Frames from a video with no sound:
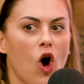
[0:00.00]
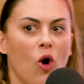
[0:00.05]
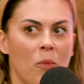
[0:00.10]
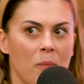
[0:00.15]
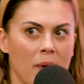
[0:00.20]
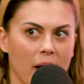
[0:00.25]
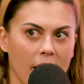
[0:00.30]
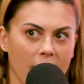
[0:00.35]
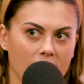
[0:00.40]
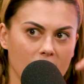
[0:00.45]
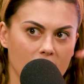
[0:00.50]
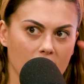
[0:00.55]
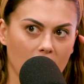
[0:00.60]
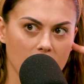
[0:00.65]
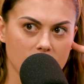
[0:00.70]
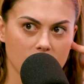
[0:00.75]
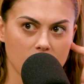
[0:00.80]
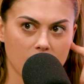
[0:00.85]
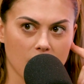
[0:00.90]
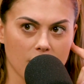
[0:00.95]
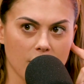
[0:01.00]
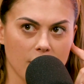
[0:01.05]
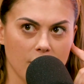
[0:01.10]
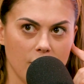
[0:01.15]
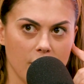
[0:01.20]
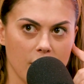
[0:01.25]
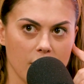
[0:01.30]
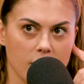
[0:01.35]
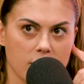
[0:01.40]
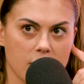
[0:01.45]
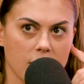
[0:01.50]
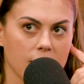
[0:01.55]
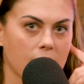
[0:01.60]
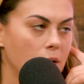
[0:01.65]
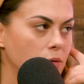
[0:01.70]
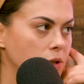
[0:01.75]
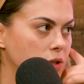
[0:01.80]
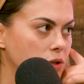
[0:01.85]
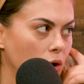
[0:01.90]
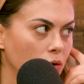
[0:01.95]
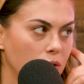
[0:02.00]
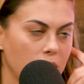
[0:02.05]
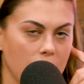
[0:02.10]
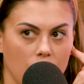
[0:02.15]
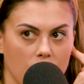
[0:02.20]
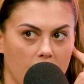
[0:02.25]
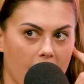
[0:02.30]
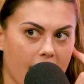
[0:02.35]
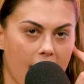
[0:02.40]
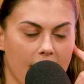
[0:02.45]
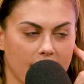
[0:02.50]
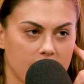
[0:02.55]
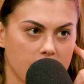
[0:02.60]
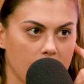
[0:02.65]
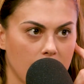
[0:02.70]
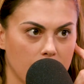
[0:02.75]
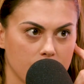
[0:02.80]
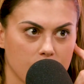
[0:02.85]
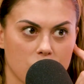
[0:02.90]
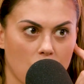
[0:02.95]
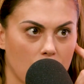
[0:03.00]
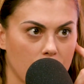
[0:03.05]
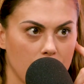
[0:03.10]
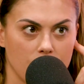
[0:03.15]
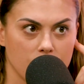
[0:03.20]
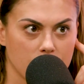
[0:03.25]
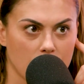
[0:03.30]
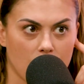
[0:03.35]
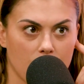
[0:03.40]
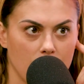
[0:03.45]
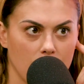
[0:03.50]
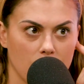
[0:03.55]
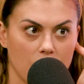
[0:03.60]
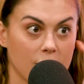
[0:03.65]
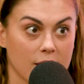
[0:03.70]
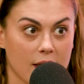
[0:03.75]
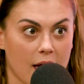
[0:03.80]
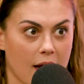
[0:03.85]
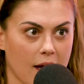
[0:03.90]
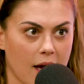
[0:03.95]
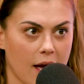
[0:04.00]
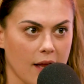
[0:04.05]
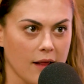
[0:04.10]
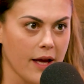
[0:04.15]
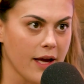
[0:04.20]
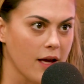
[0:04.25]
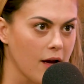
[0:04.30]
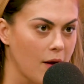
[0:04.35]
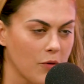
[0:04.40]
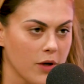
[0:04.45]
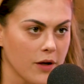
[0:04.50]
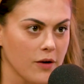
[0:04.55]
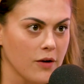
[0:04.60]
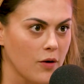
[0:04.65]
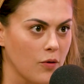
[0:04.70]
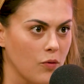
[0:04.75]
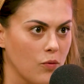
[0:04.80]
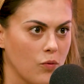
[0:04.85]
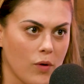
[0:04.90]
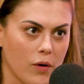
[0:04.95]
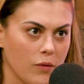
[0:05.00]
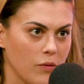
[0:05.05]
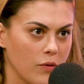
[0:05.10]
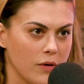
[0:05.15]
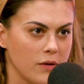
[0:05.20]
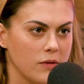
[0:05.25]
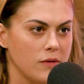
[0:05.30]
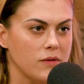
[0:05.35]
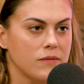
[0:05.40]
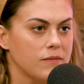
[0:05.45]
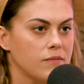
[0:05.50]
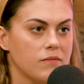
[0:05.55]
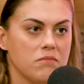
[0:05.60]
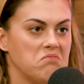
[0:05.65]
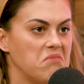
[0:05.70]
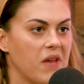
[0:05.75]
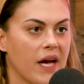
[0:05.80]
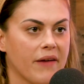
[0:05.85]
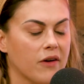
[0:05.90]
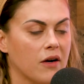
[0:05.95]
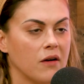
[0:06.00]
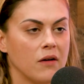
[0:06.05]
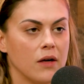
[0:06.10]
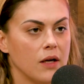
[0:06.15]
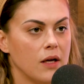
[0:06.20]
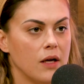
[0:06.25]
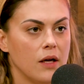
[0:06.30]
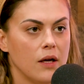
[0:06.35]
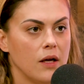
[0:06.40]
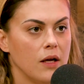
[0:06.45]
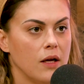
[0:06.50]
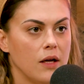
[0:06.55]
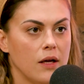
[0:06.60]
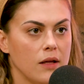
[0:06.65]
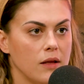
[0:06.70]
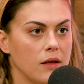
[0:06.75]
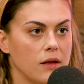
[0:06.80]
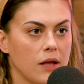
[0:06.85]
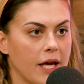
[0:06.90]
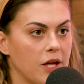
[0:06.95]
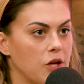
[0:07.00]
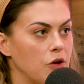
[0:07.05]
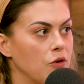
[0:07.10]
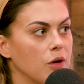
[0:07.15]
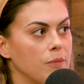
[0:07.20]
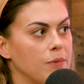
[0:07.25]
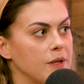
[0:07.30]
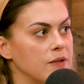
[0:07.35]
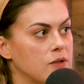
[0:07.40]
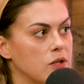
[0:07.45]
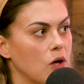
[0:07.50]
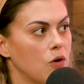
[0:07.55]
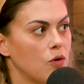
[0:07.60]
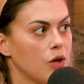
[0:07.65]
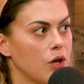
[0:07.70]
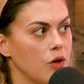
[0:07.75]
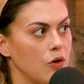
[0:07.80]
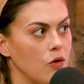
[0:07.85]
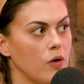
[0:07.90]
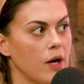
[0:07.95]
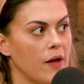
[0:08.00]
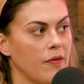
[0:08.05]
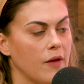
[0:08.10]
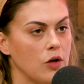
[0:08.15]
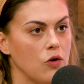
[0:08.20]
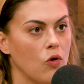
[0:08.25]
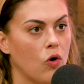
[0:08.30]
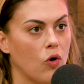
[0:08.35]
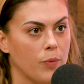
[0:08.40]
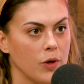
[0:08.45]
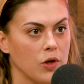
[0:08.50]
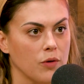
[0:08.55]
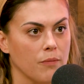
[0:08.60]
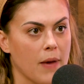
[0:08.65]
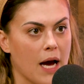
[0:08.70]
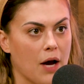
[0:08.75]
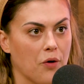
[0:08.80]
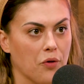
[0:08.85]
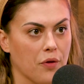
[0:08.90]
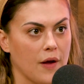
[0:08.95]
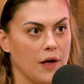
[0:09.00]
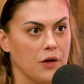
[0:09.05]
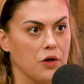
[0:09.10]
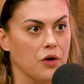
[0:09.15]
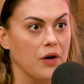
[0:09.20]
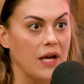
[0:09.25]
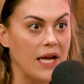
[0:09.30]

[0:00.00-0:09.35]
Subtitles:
oh my gosh, look how cute he is. That guy was so cute. Like I have to take him. So cute, so cute. Look at that guy. Like I'm gonna go. Never. Like you could be so cute, and then you open your mouth and you're an